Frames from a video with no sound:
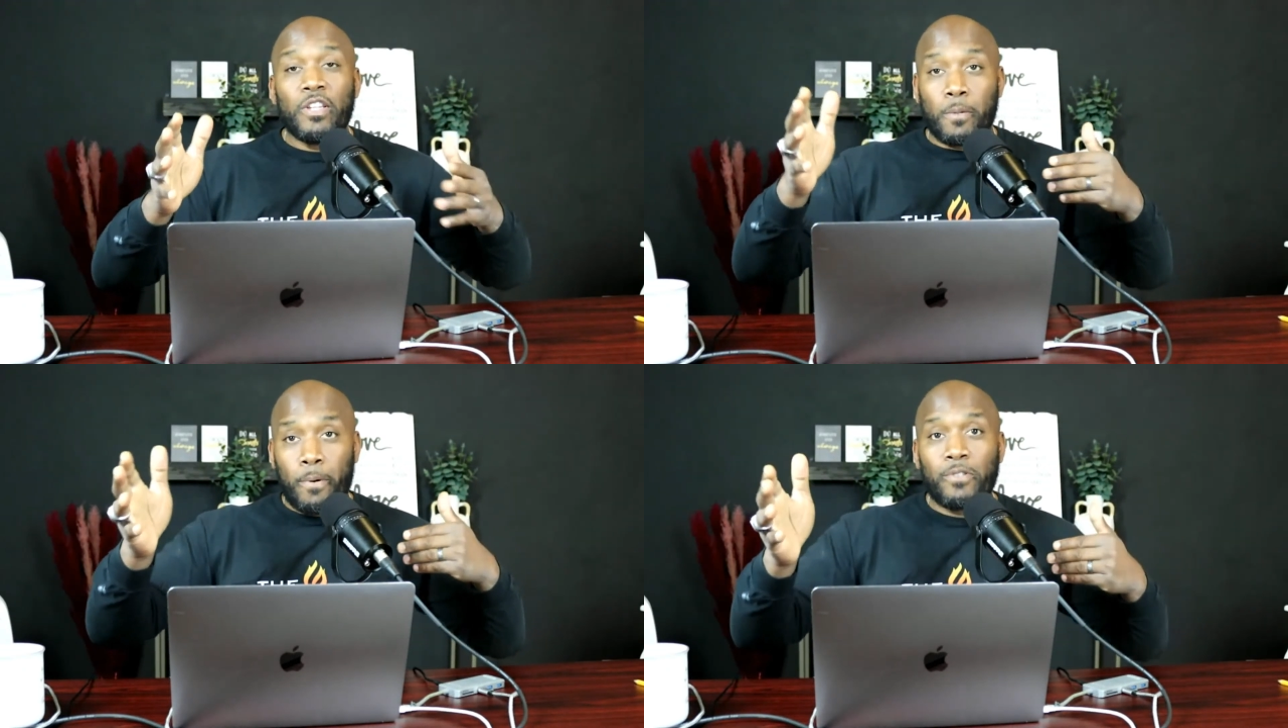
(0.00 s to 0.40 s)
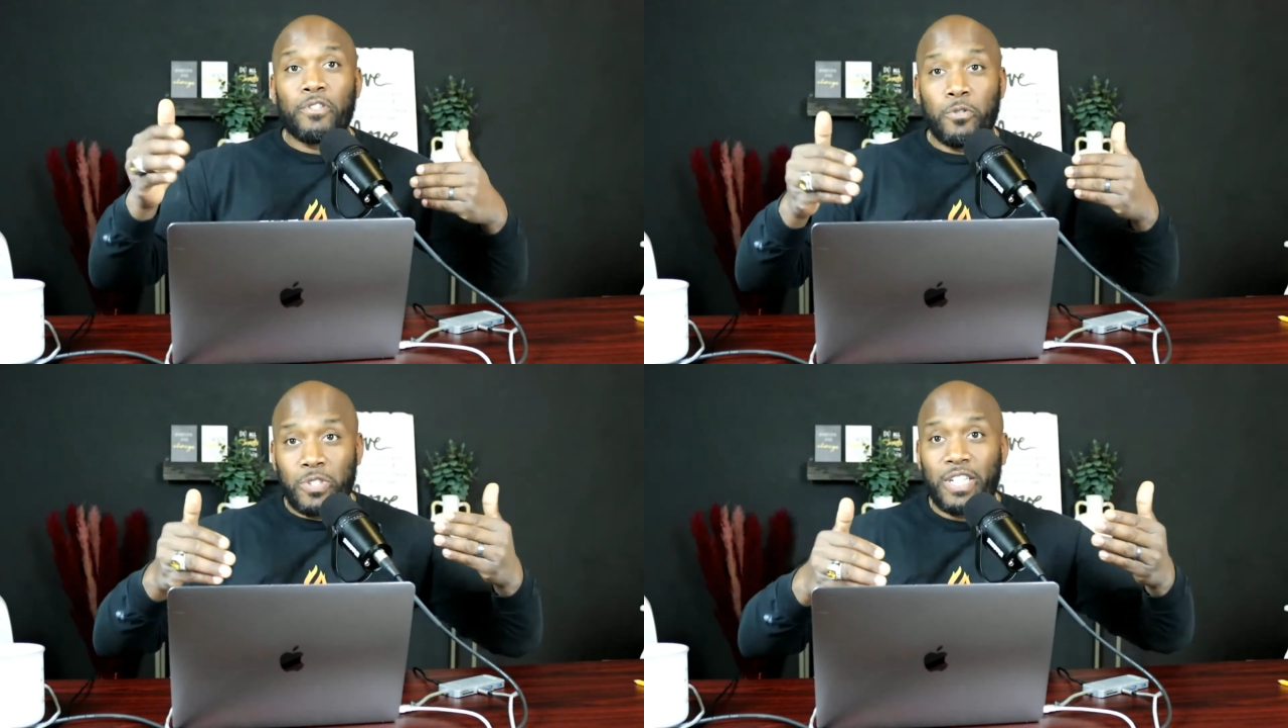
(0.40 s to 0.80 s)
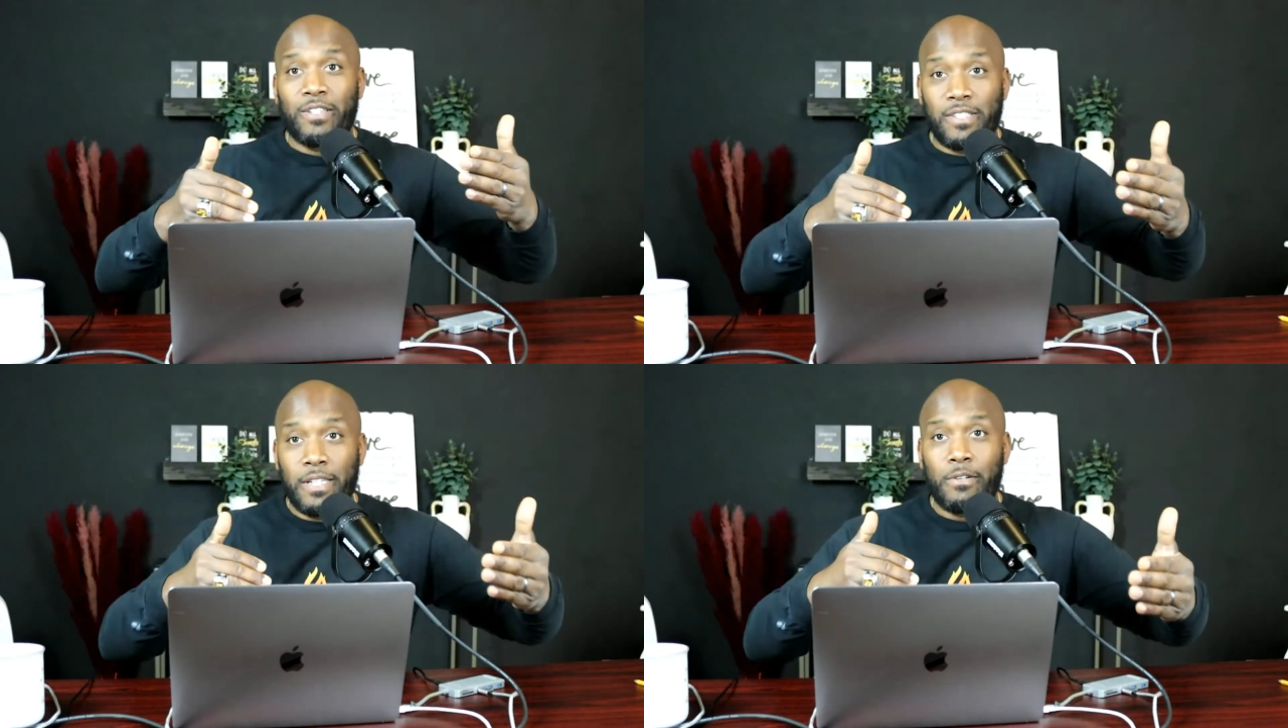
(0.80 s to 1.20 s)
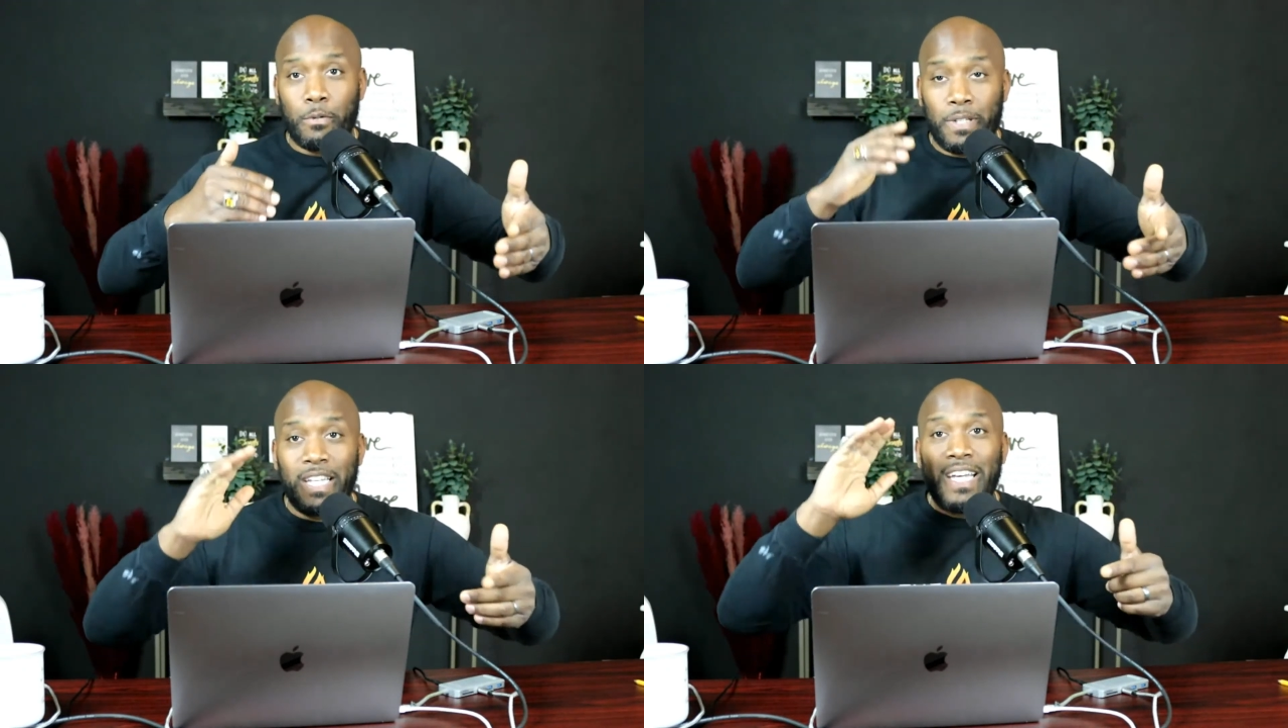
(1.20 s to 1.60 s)
The person you share the secret
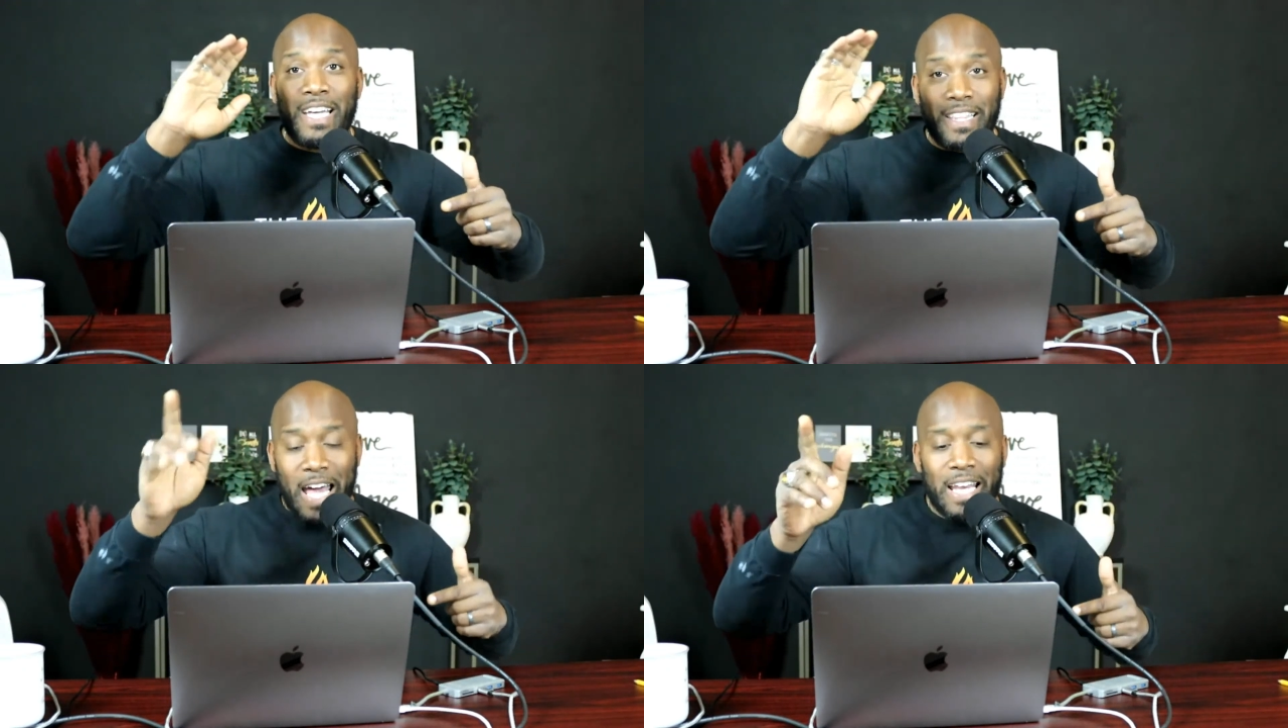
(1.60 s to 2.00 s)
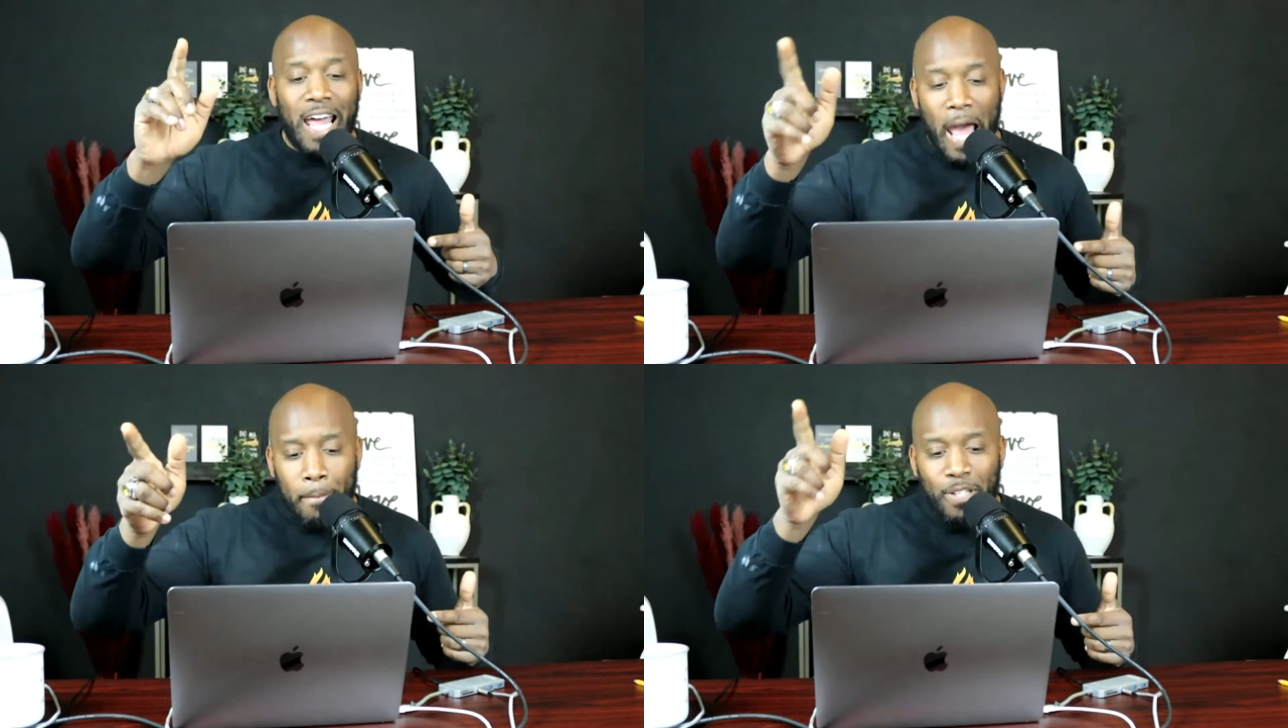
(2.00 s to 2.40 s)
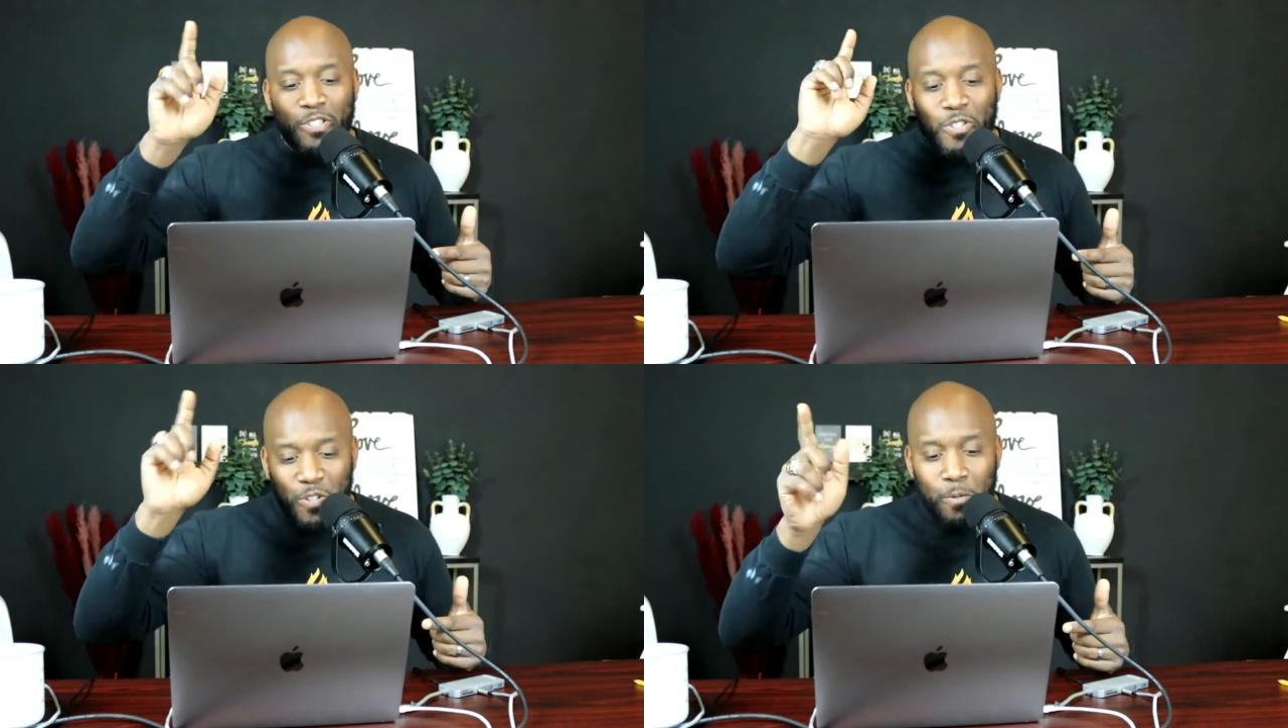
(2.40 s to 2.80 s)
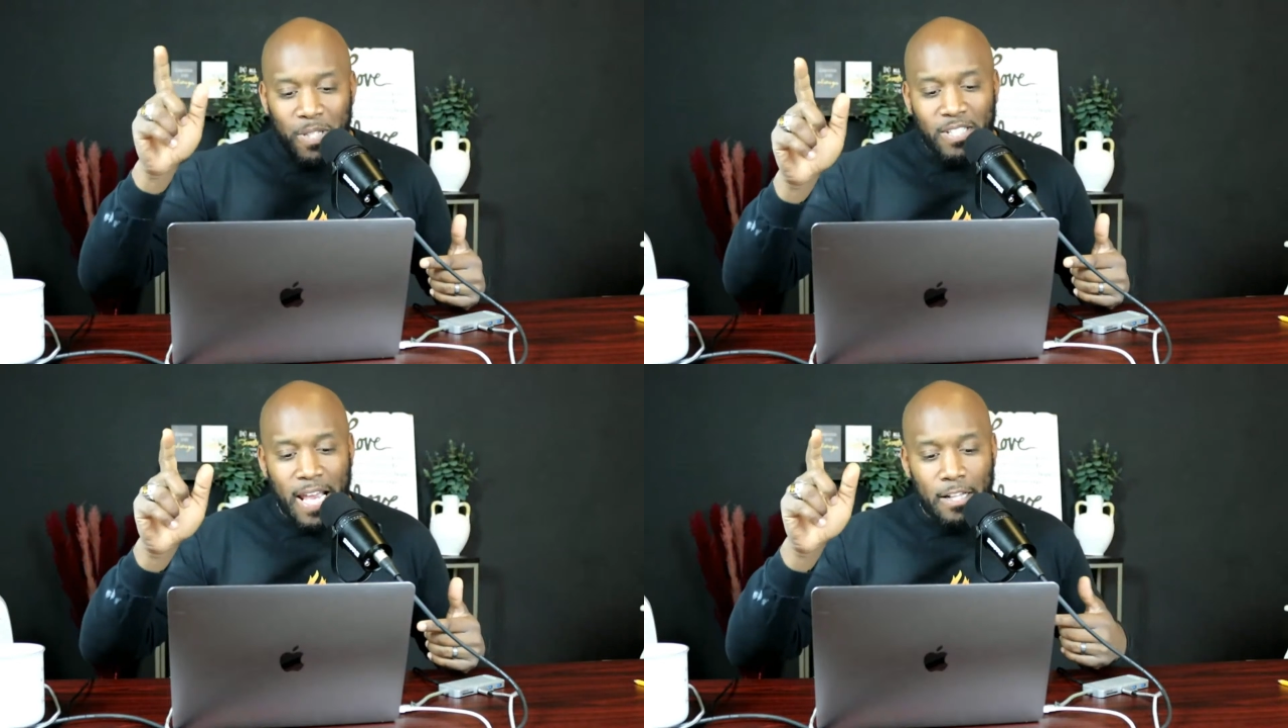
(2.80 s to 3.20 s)
with, and that happens to
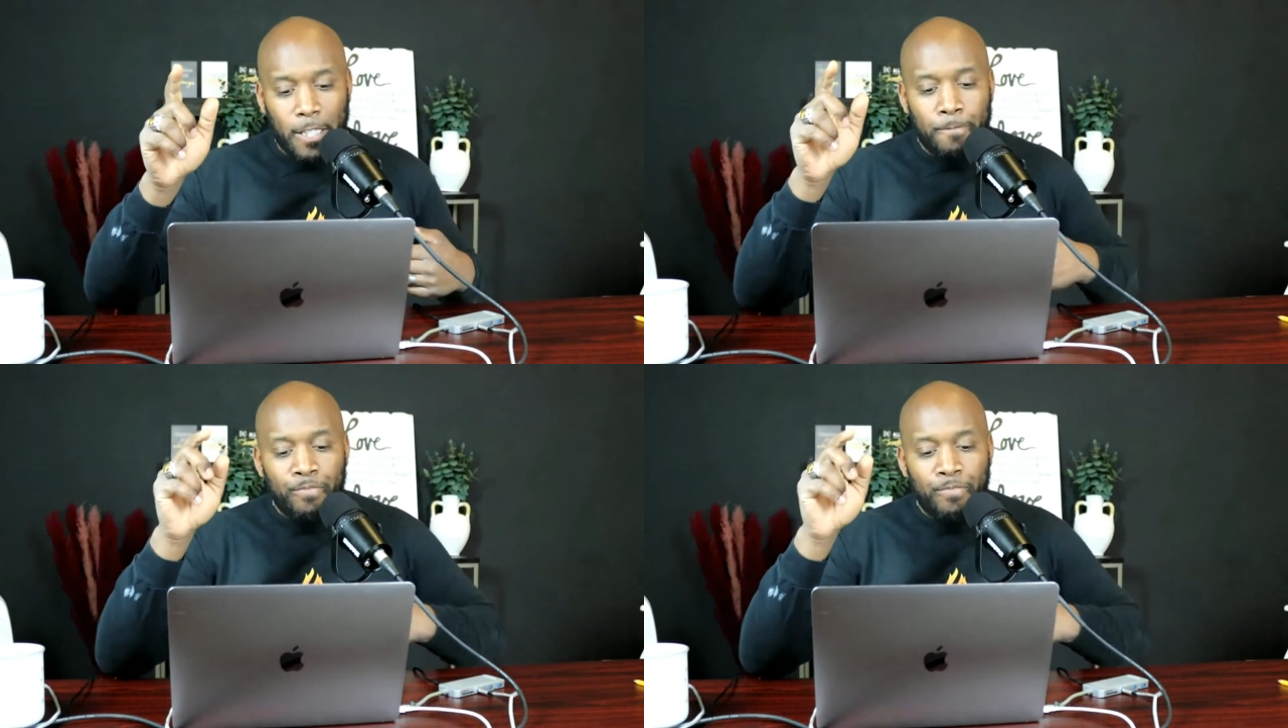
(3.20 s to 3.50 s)
be Sally.